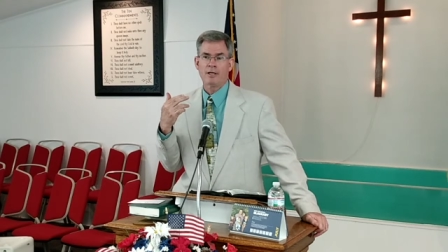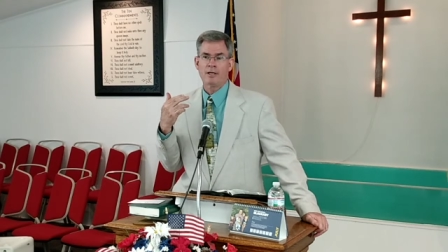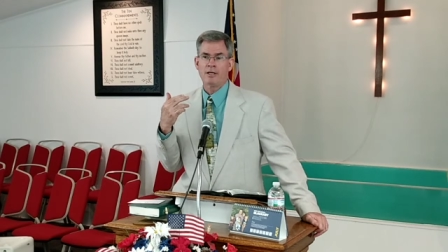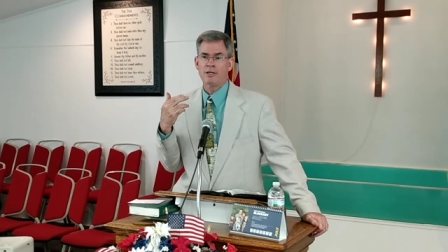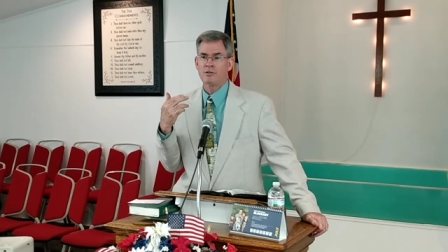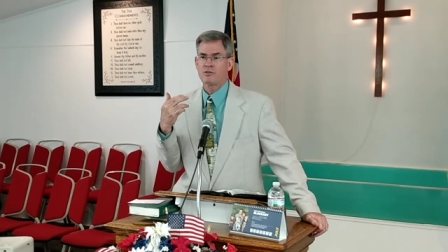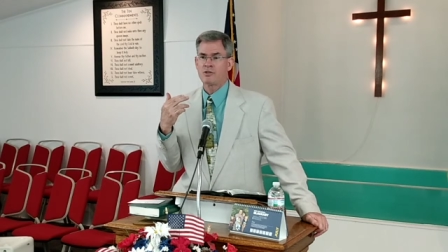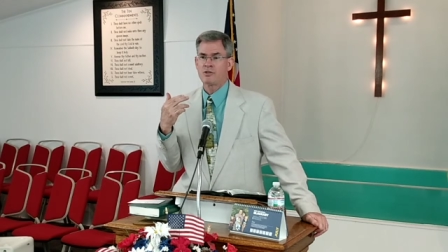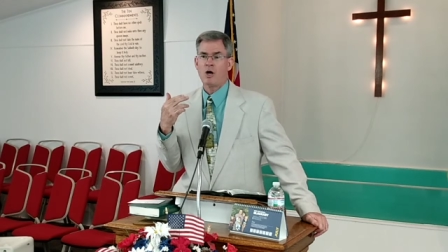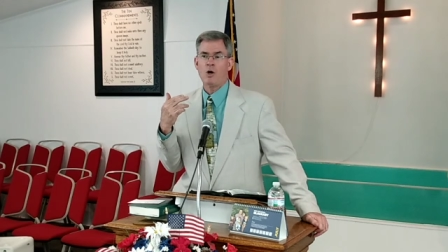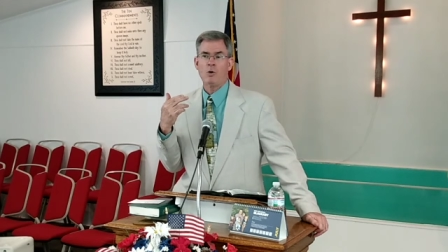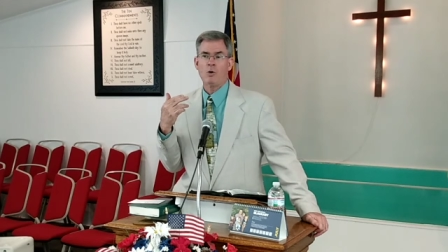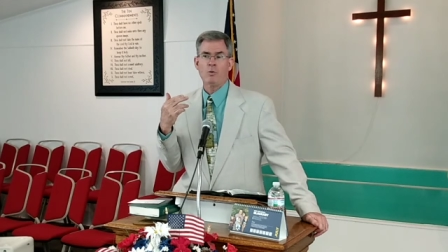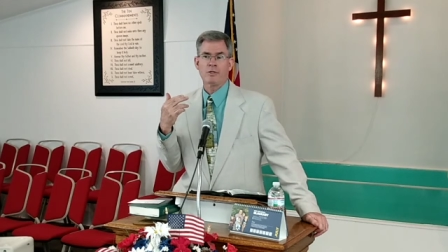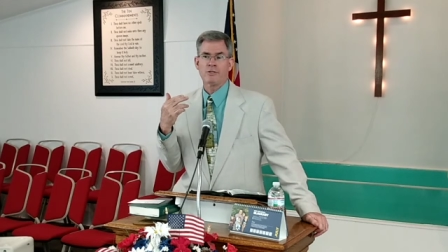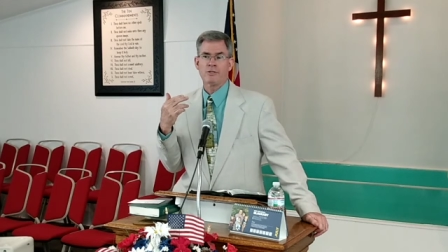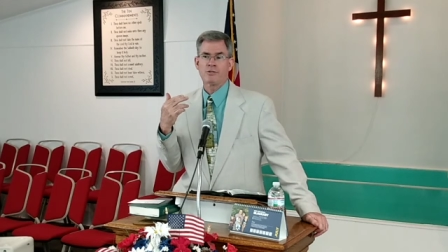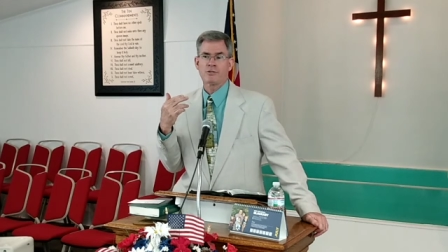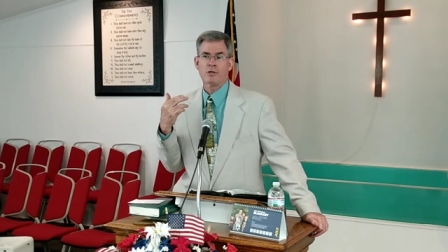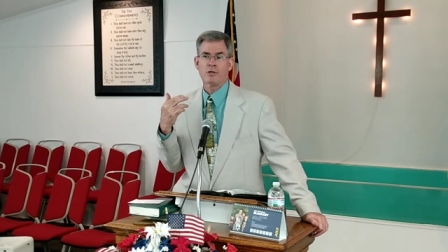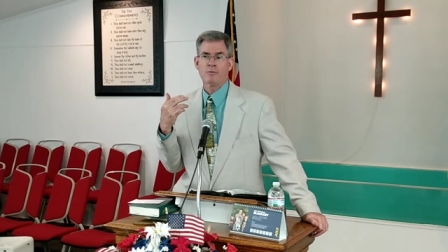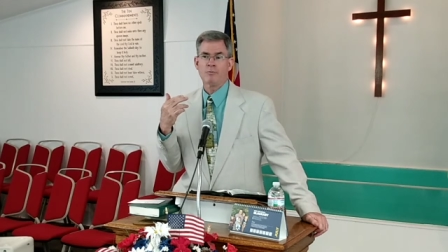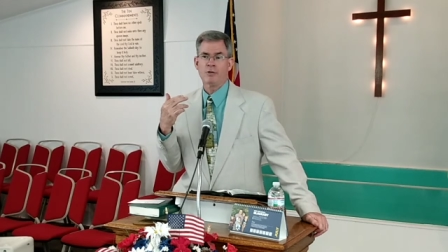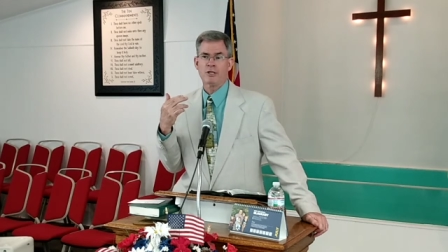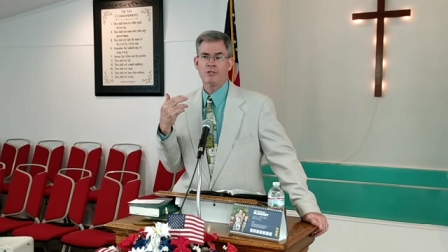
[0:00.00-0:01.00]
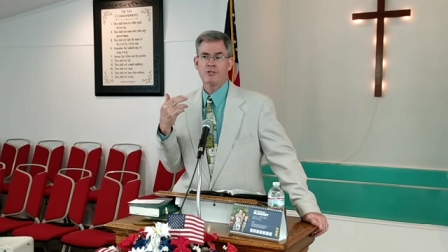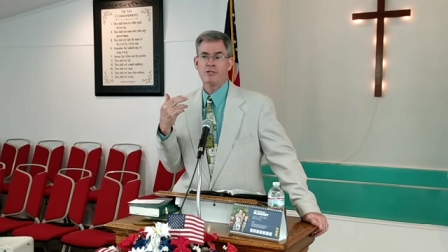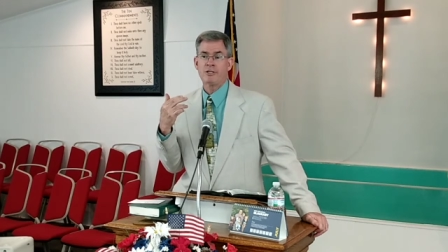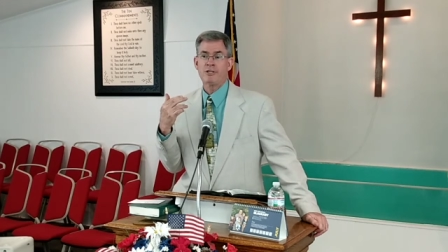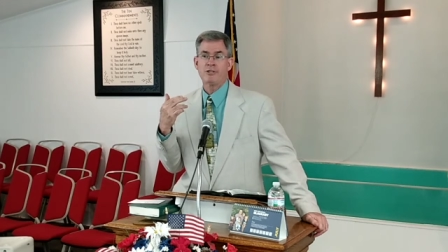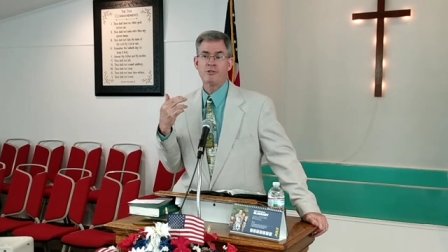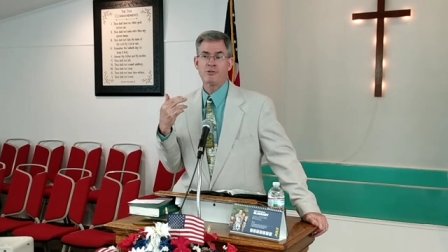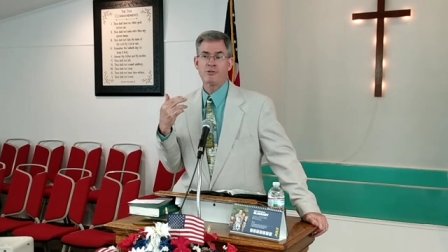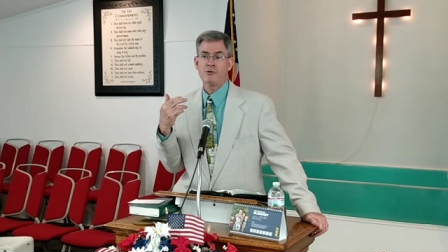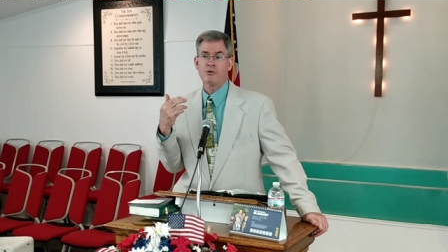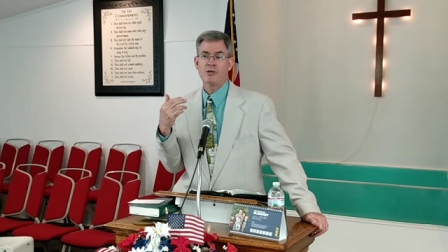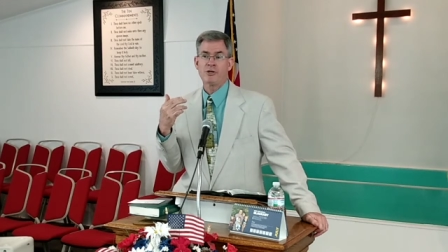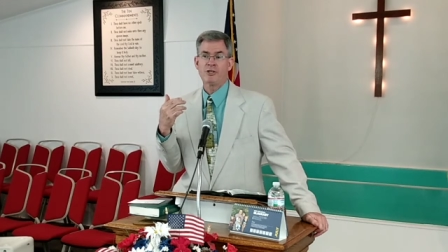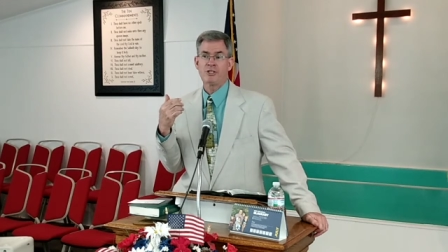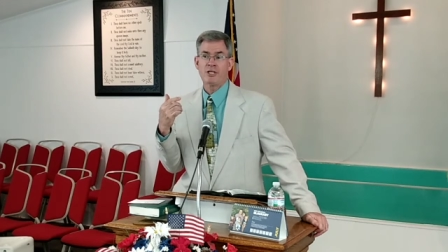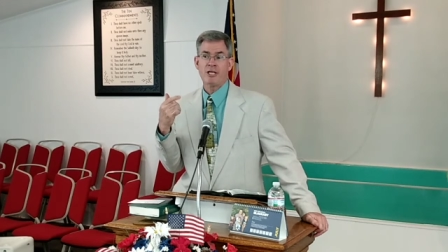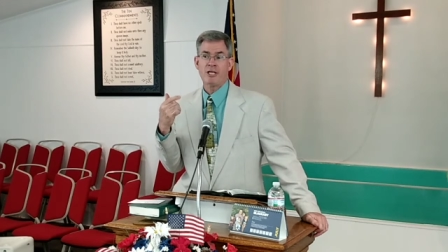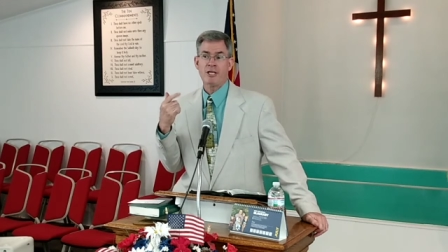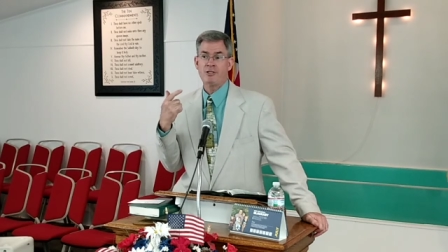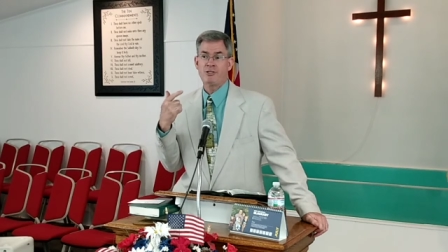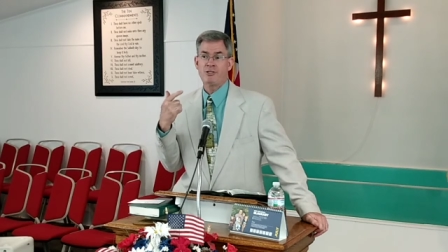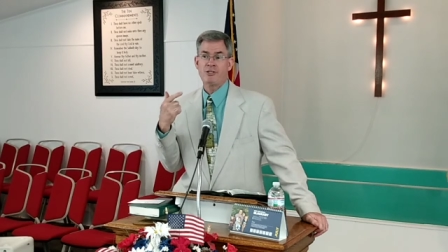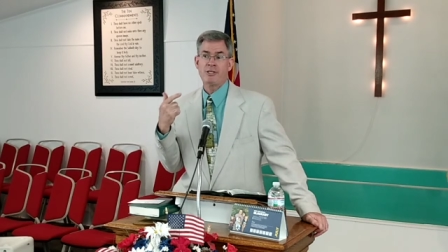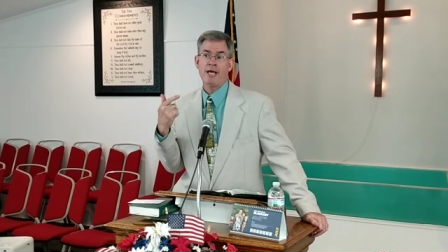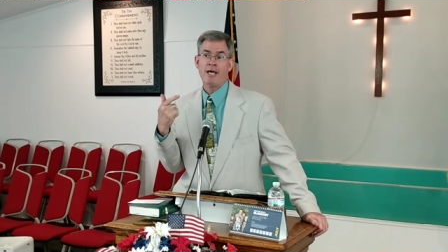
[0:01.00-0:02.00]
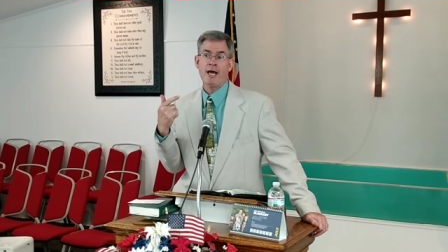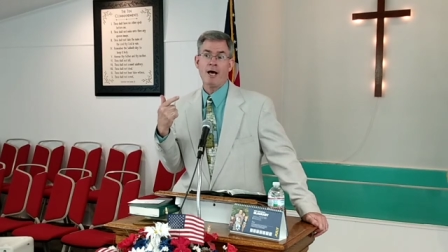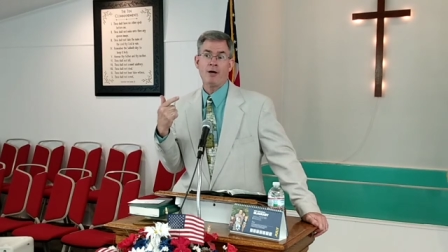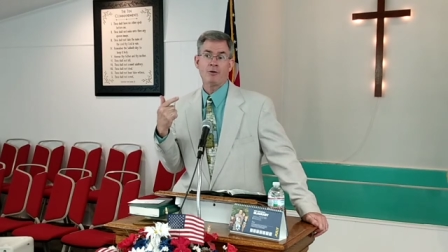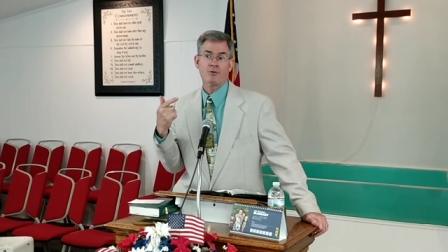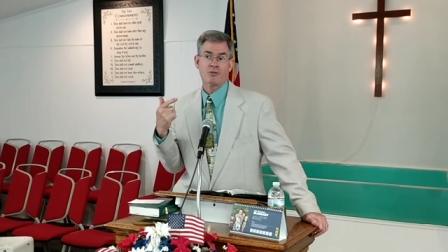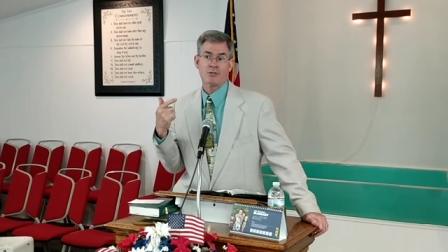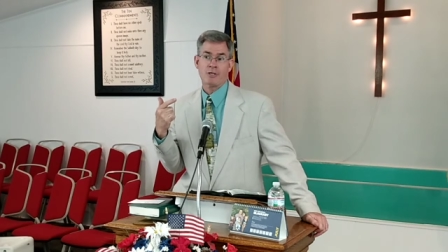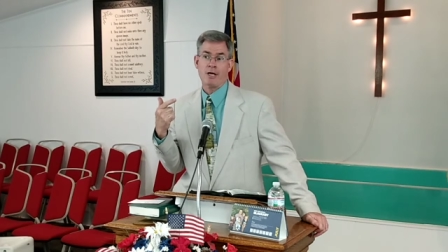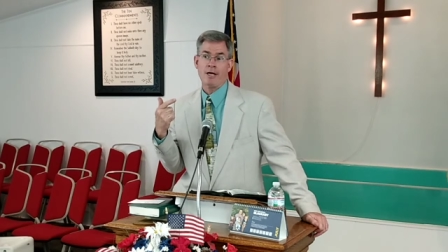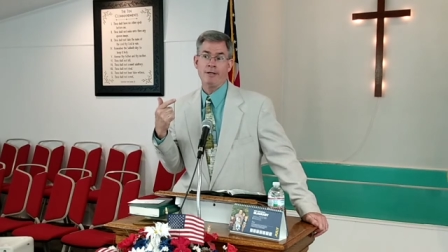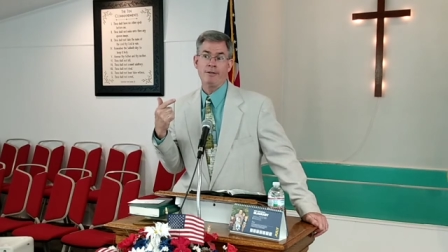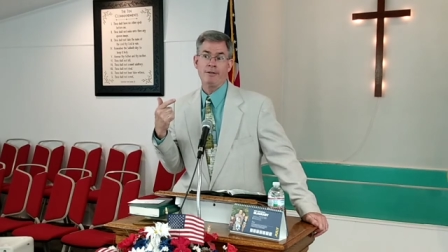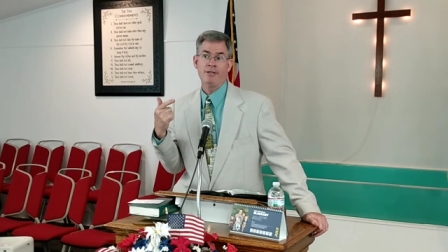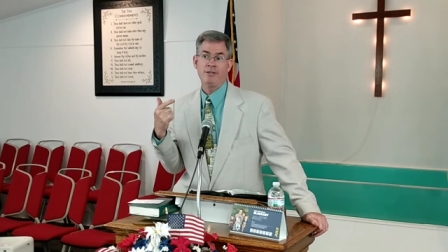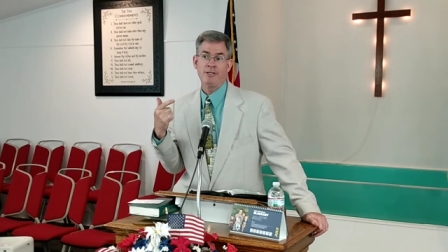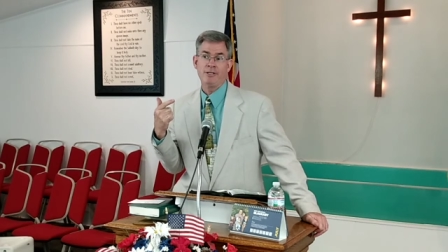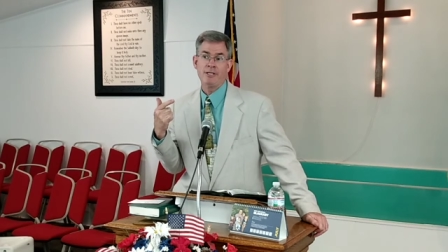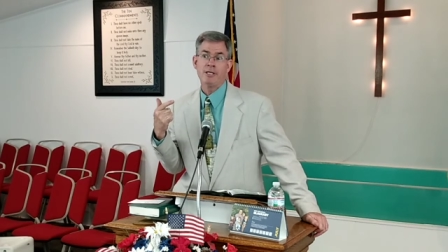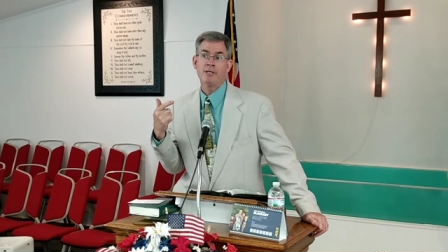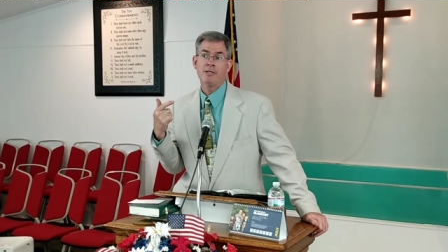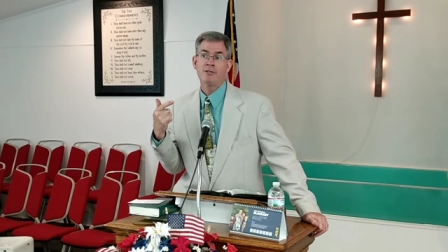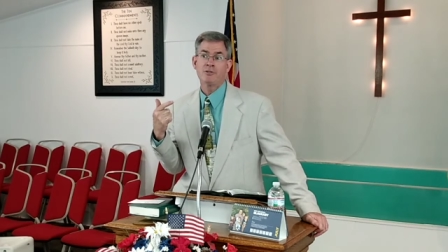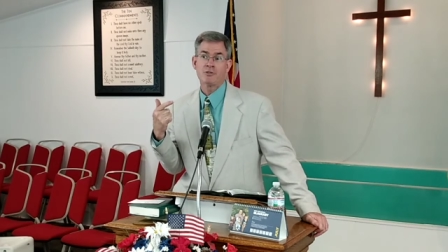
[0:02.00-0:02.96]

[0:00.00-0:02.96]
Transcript: It's always so much easier to change the outside than the